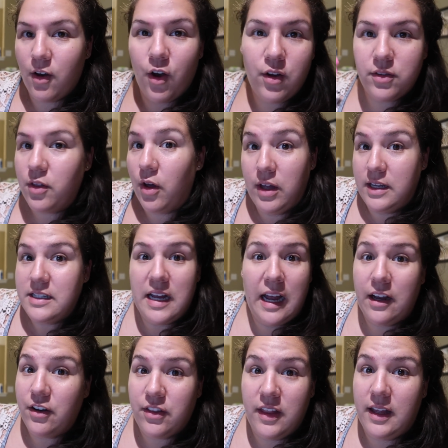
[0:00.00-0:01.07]
uh, the
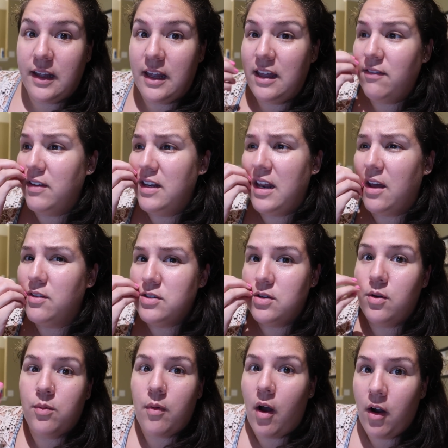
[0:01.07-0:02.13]
entire thing, even down
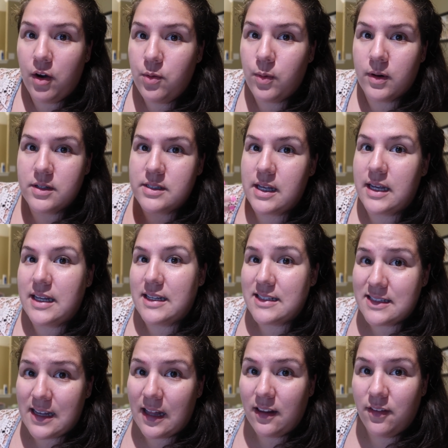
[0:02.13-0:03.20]
to hard words like
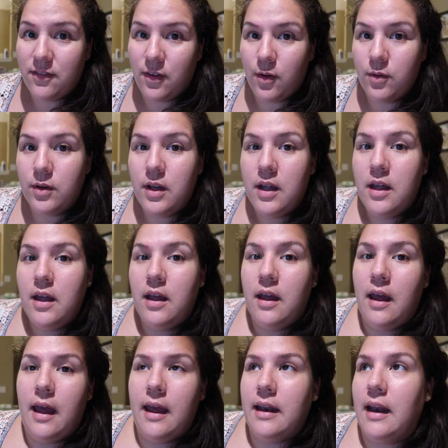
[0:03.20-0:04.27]
xylophone.
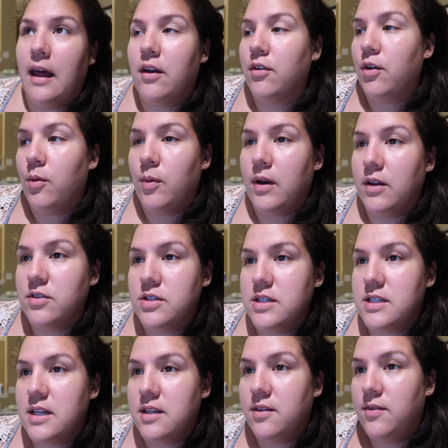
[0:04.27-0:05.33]
And I don't know what else she
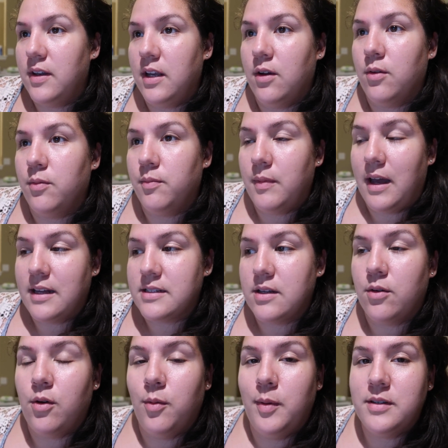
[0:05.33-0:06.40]
said. The video has a
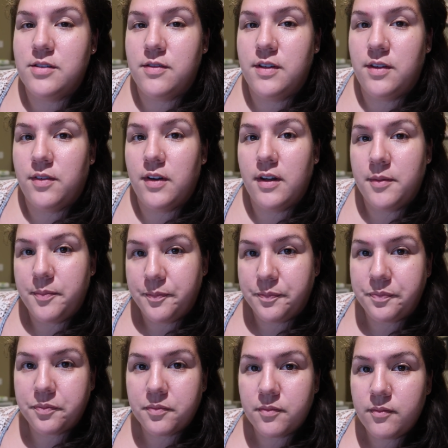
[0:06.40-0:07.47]
whole bunch of different
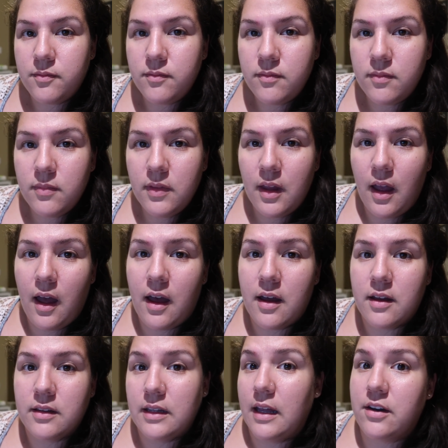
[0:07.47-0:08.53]

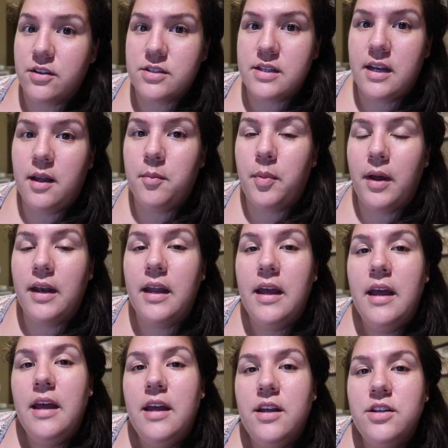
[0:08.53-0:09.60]
uh, letters in it, but
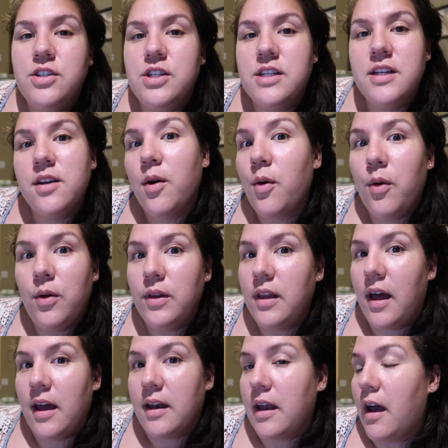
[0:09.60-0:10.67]
she did a whole
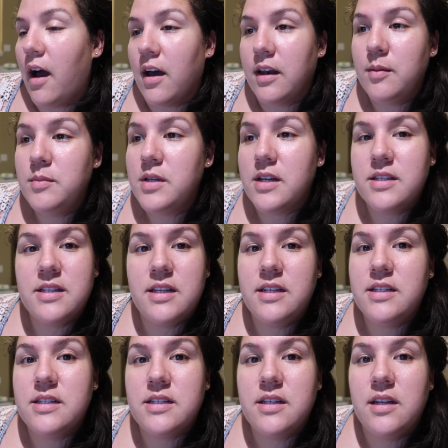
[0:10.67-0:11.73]
lot. Autumn
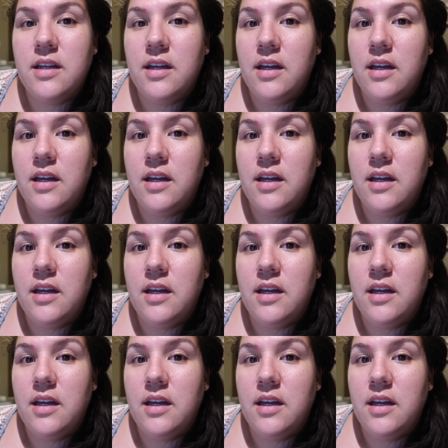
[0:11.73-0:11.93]
doesn't